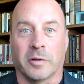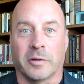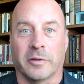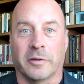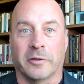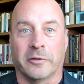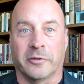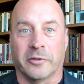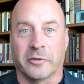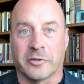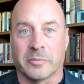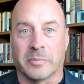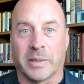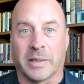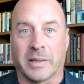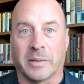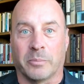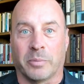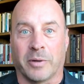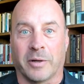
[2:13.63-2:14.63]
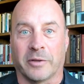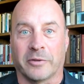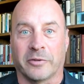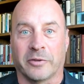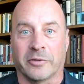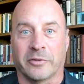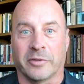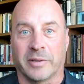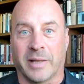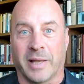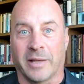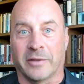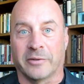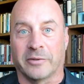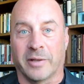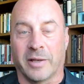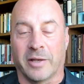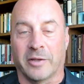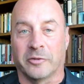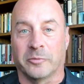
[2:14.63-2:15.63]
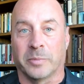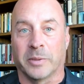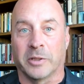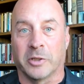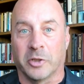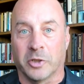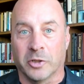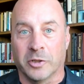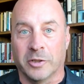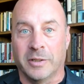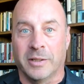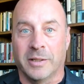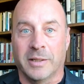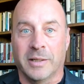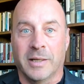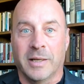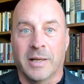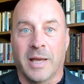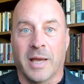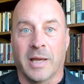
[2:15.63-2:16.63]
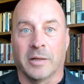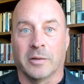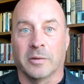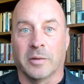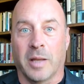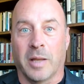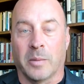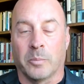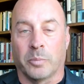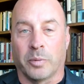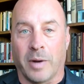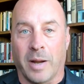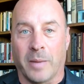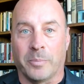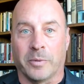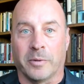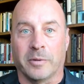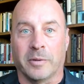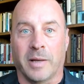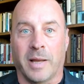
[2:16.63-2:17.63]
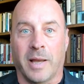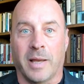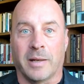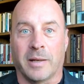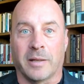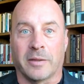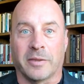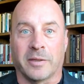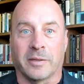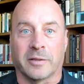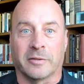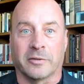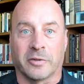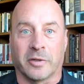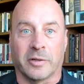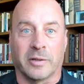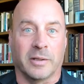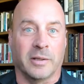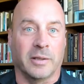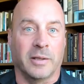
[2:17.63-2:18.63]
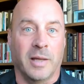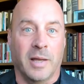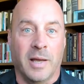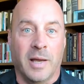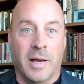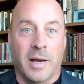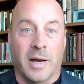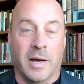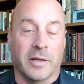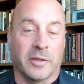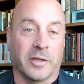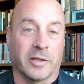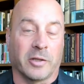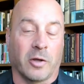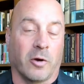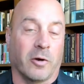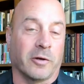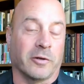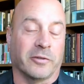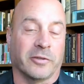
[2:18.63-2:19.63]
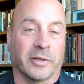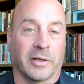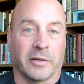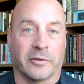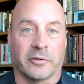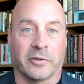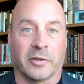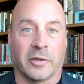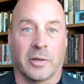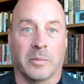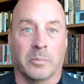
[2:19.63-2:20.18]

the decision-making process at NASA has been good and and proper. And I think Suni, I think the hardest thing on Suni